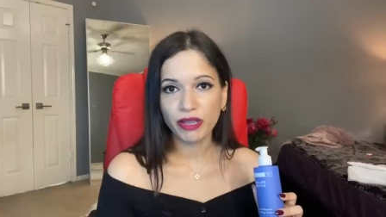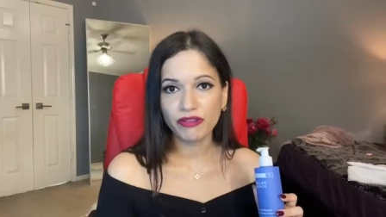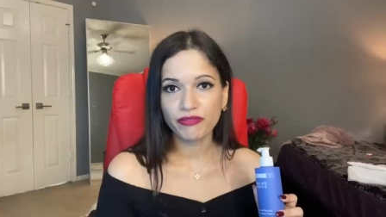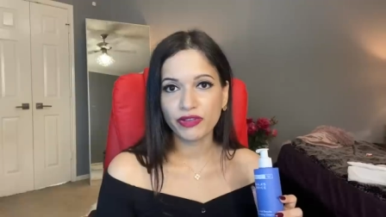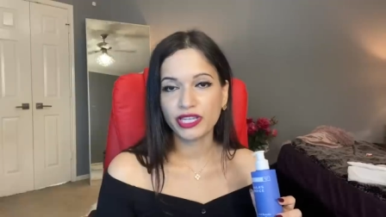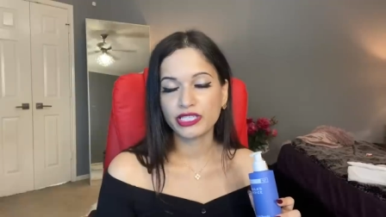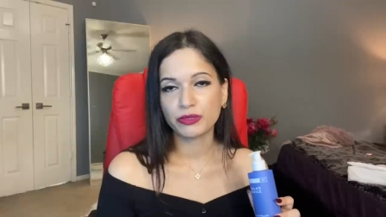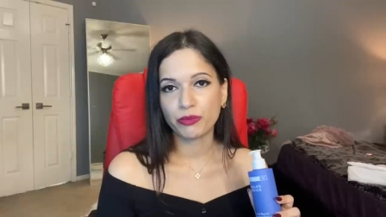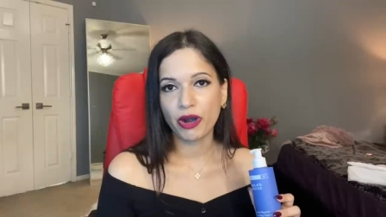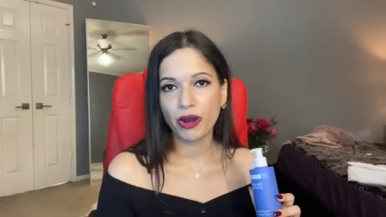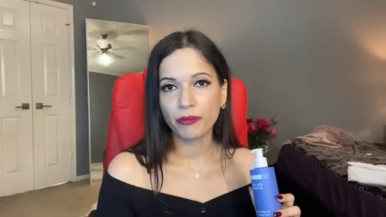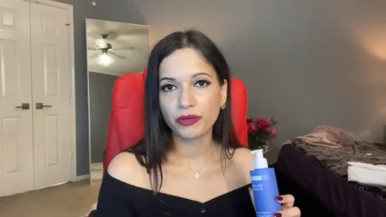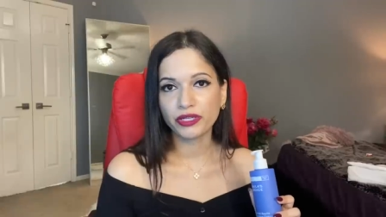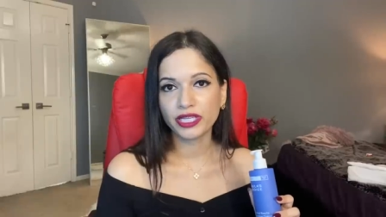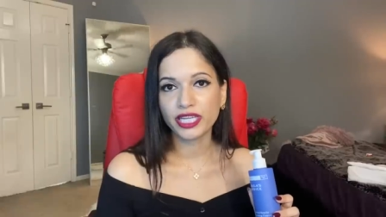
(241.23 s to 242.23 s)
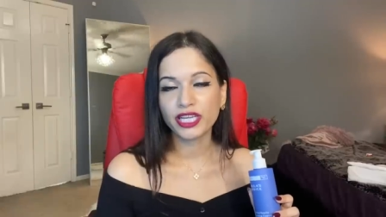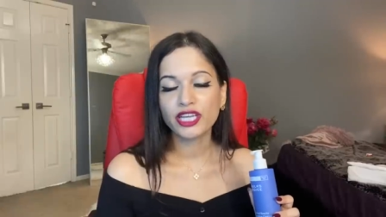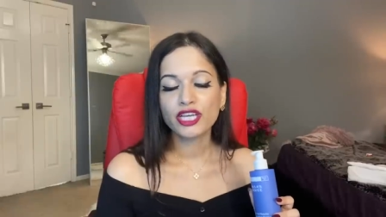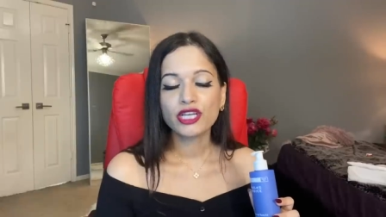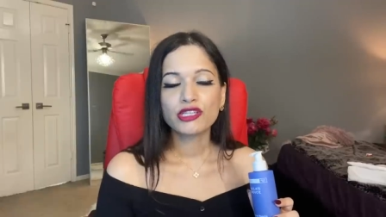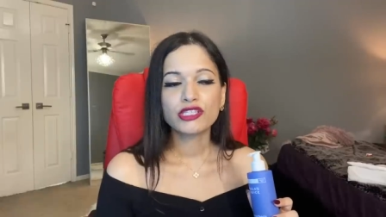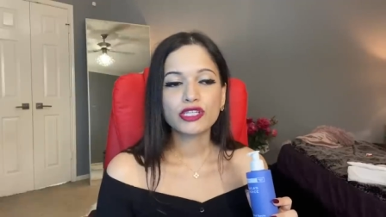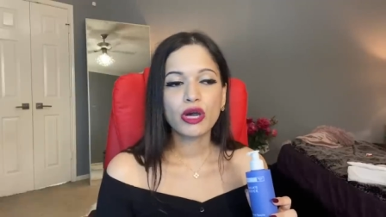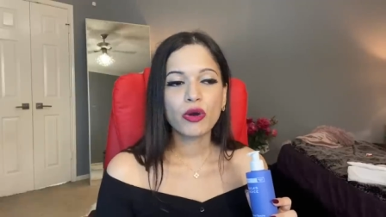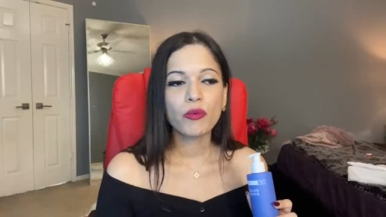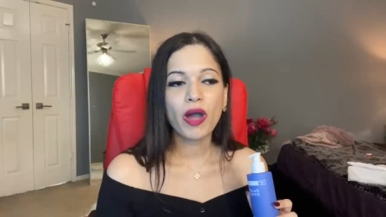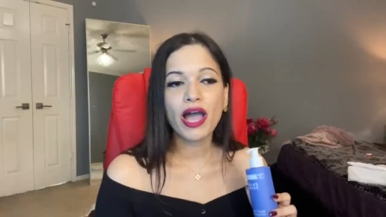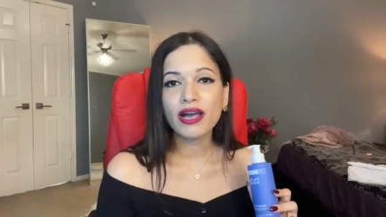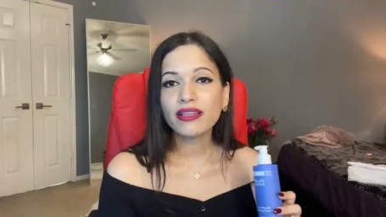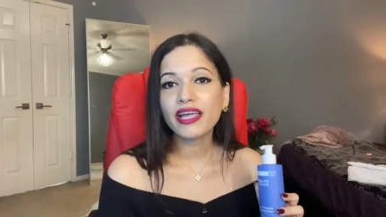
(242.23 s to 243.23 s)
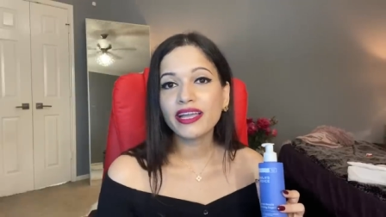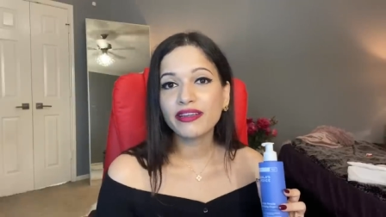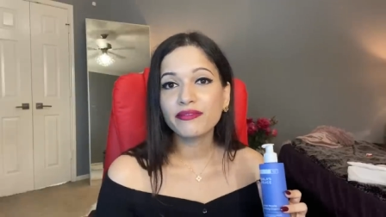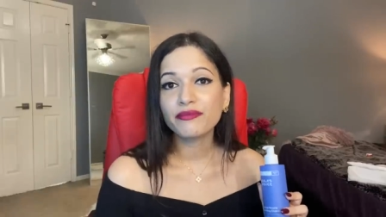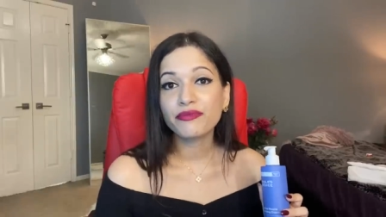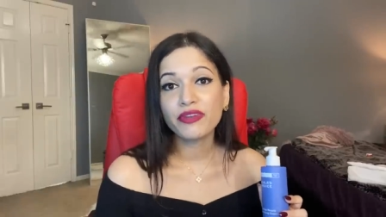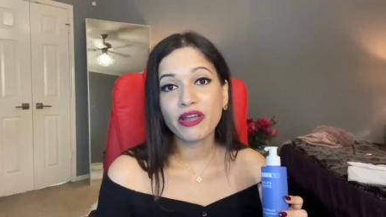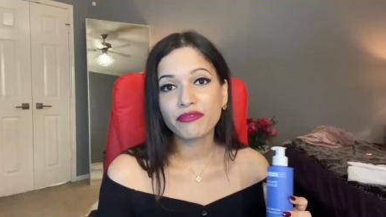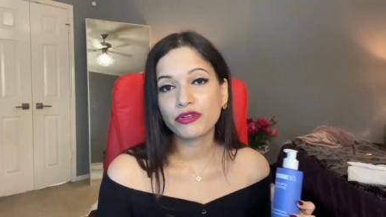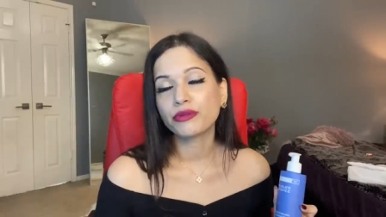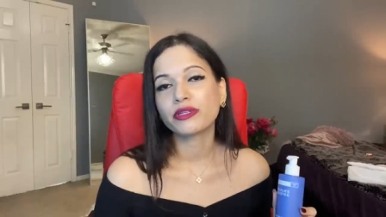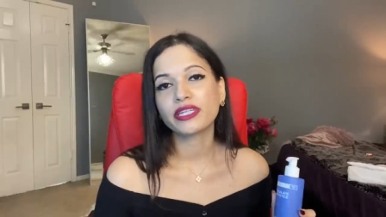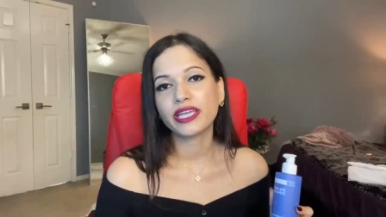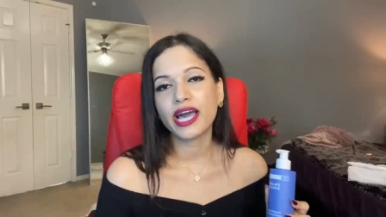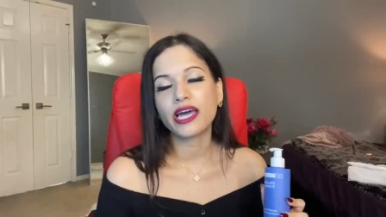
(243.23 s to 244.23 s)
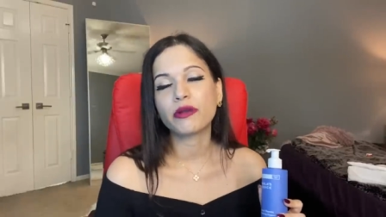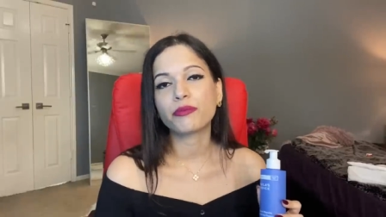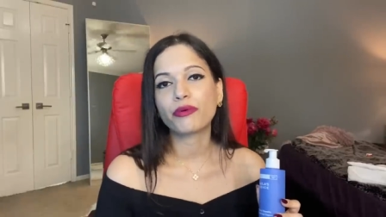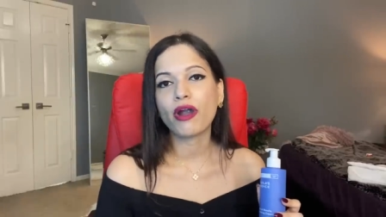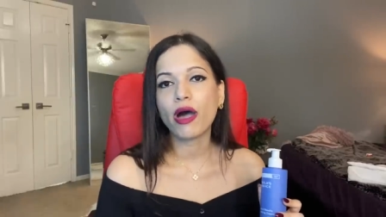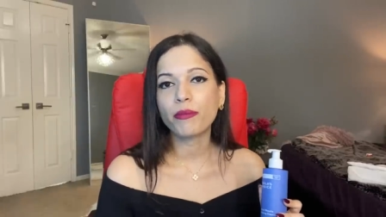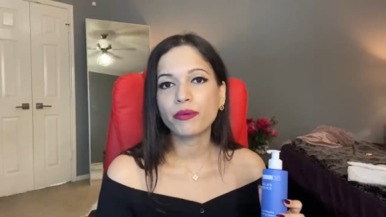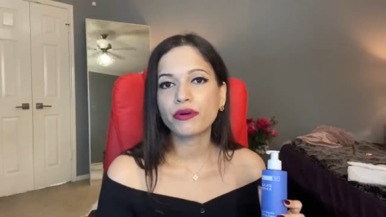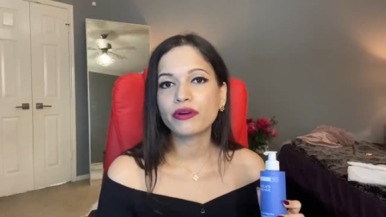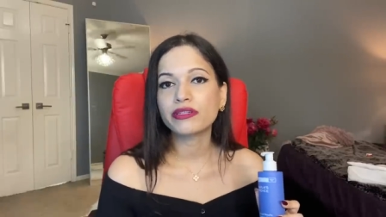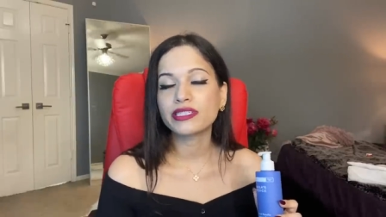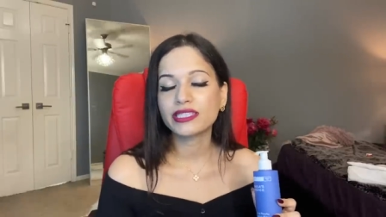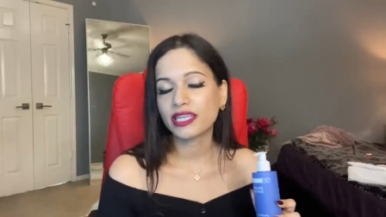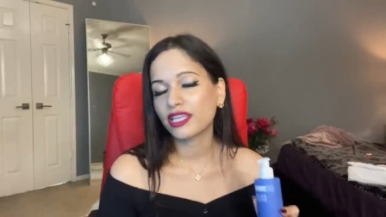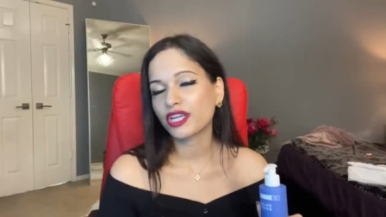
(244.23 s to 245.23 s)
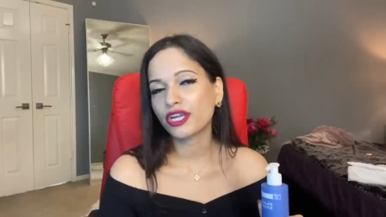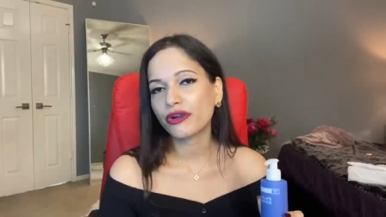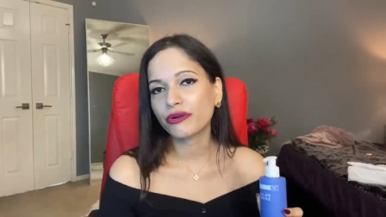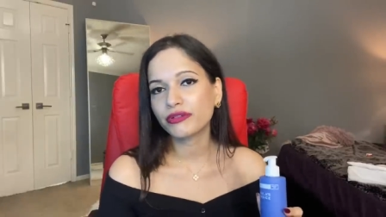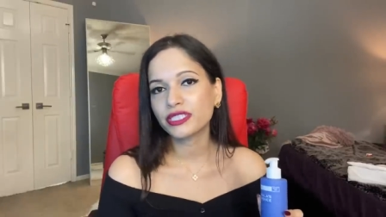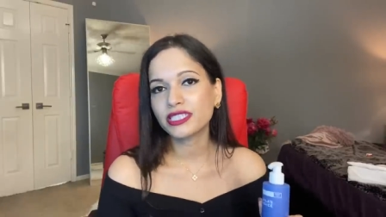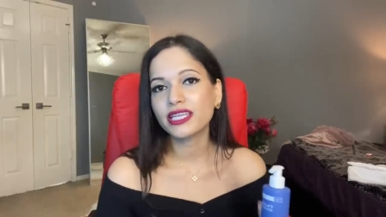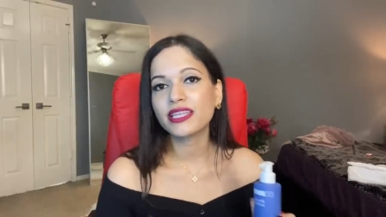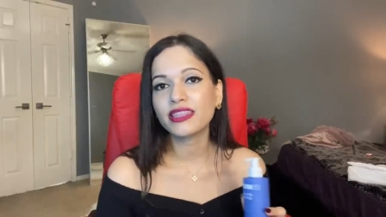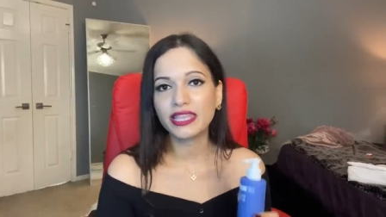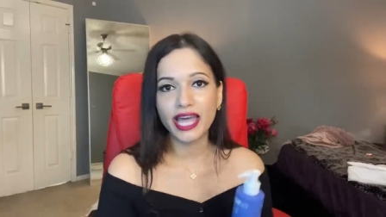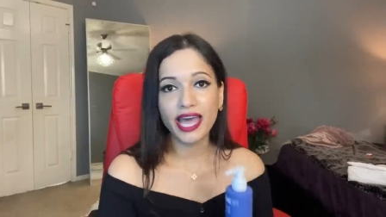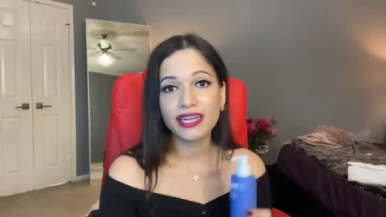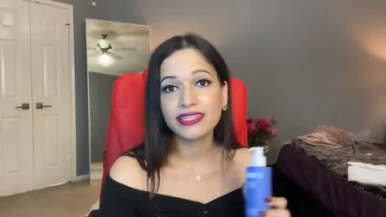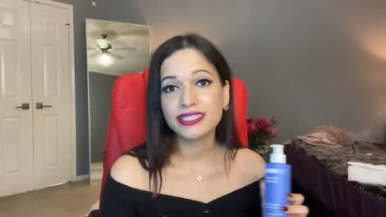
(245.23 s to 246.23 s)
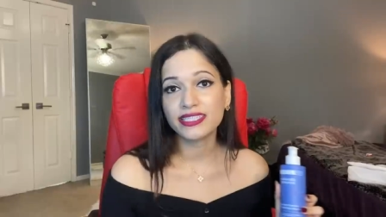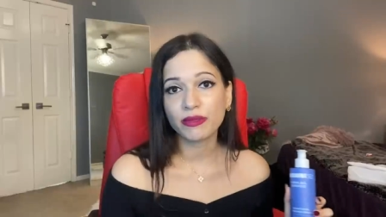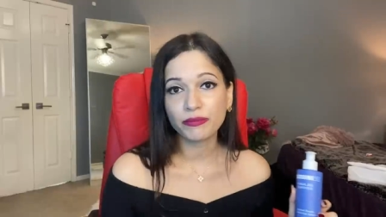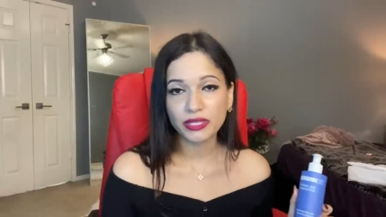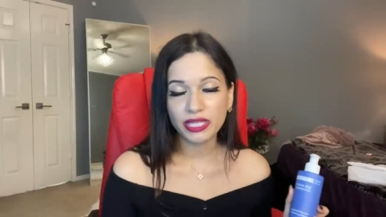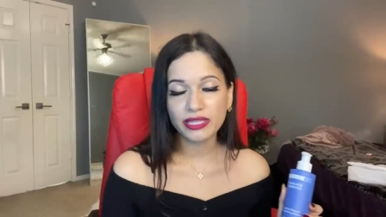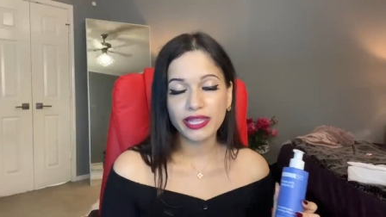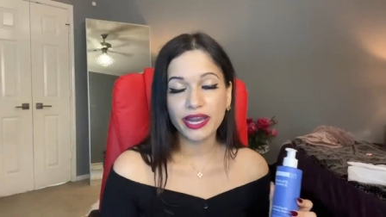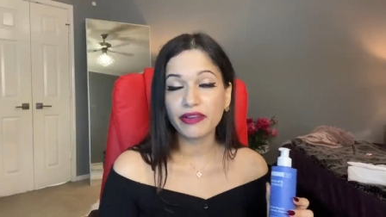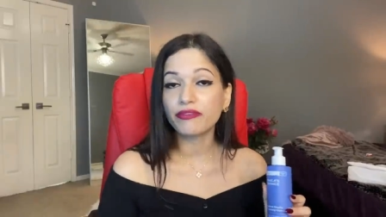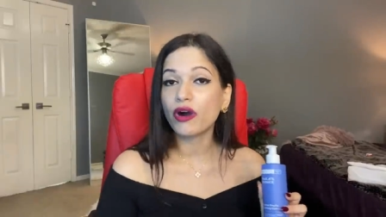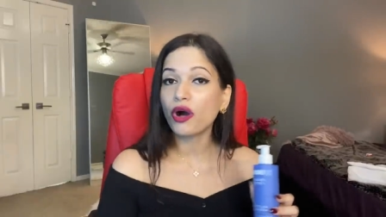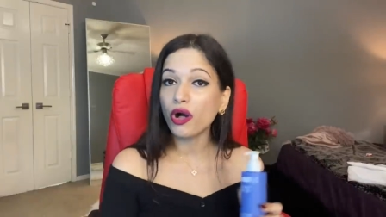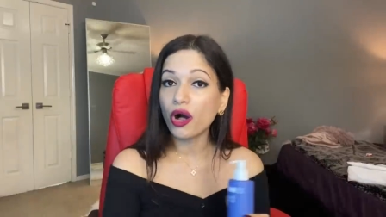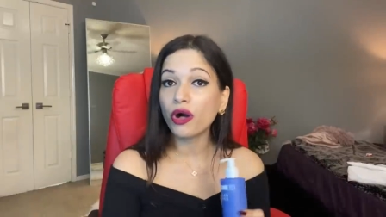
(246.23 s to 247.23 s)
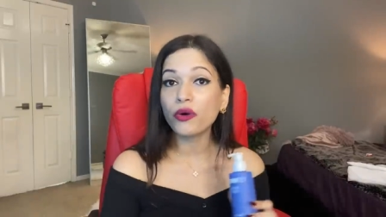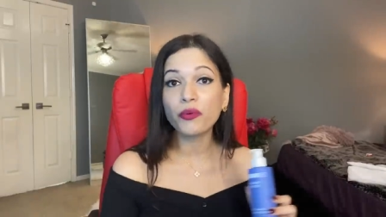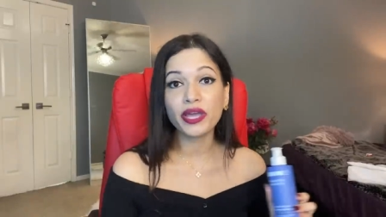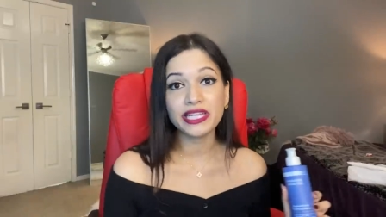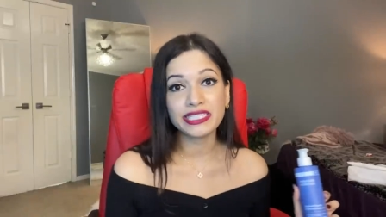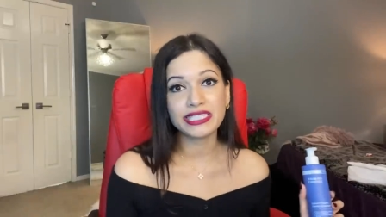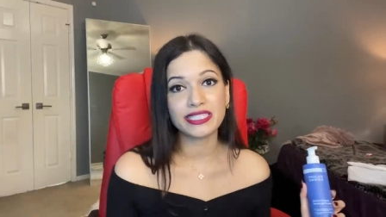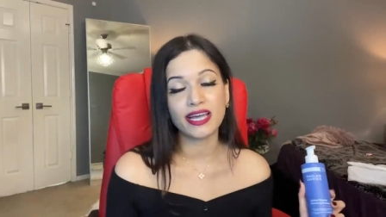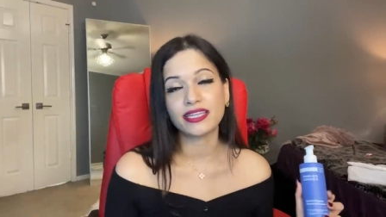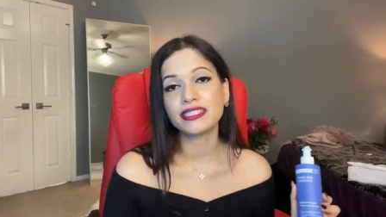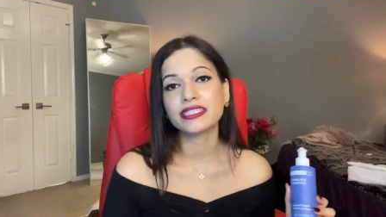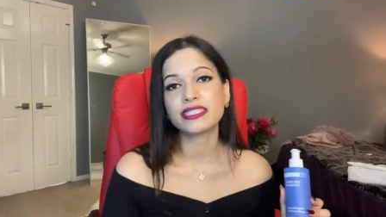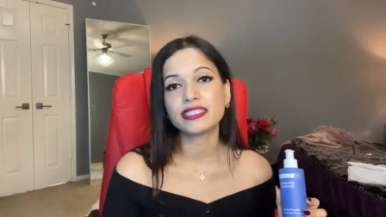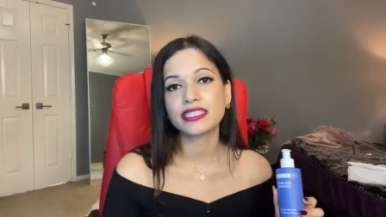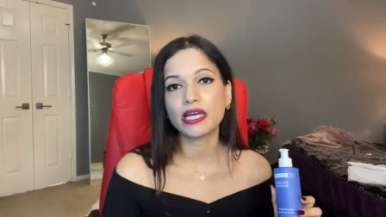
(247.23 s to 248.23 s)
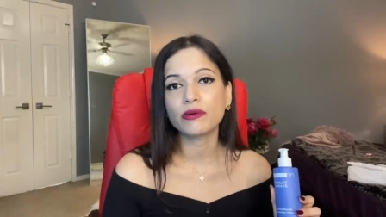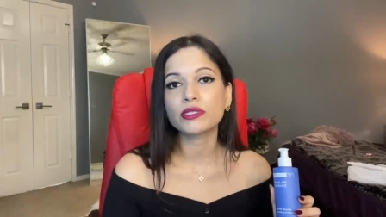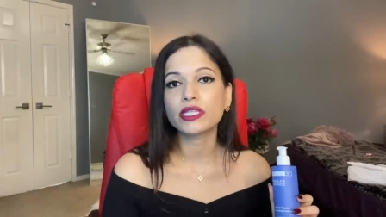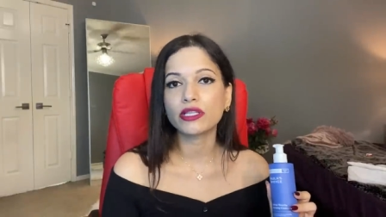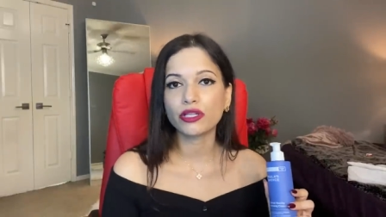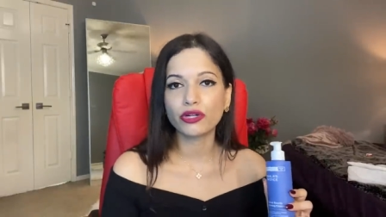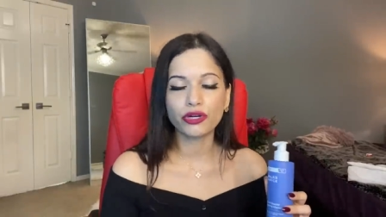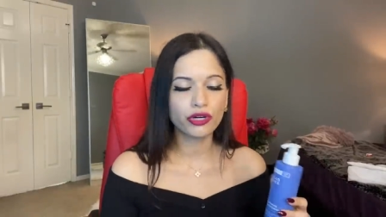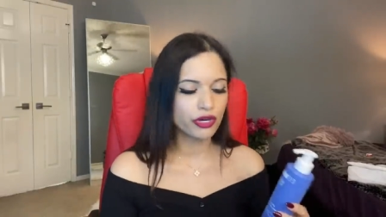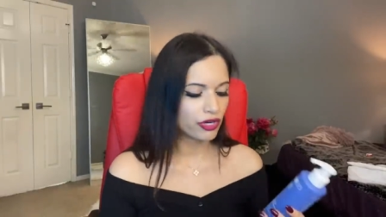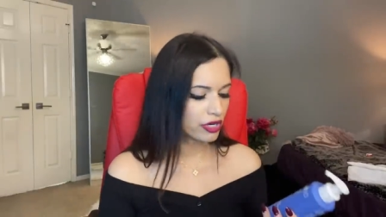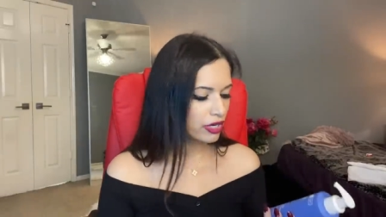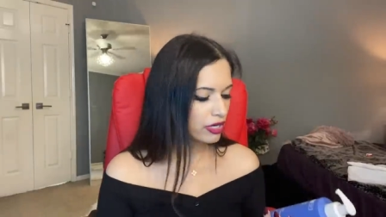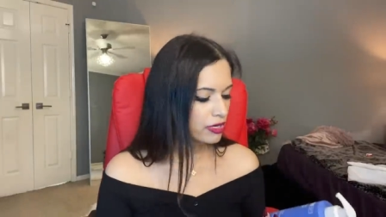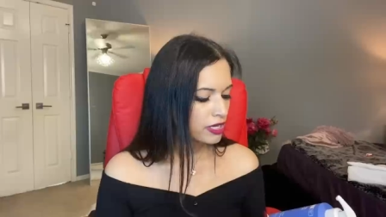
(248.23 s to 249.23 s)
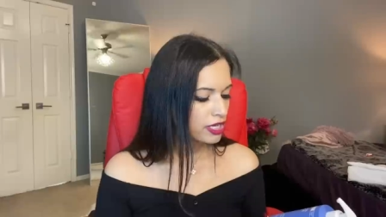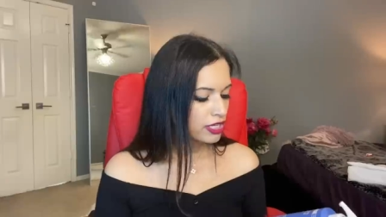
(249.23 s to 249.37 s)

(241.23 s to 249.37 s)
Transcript: face properly. So while I never really had a proper skincare routine, that is something that I've always done since I was a little girl.